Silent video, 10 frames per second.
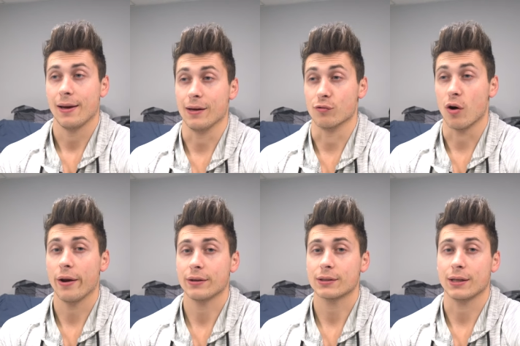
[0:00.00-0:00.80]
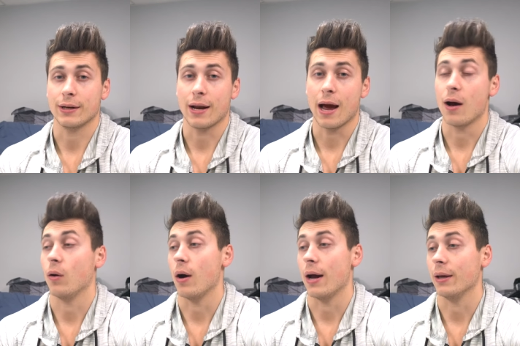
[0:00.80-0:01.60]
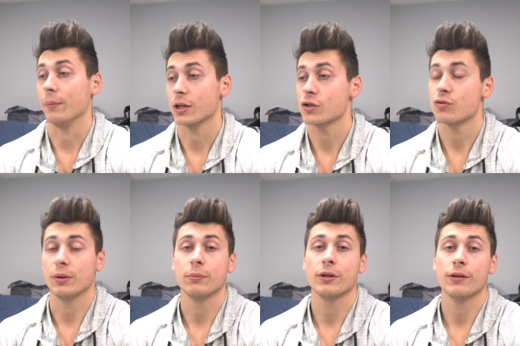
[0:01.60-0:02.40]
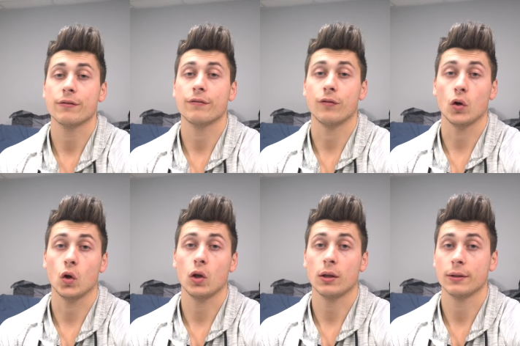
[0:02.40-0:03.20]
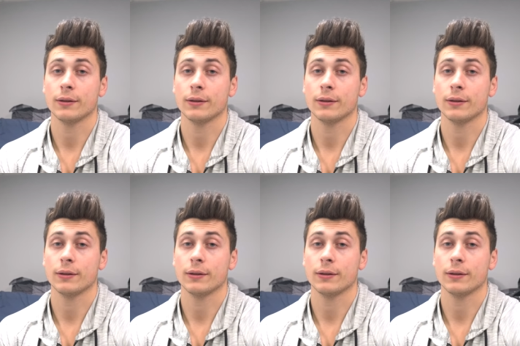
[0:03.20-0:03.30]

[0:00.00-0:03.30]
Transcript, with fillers: and rice and now I am extremely full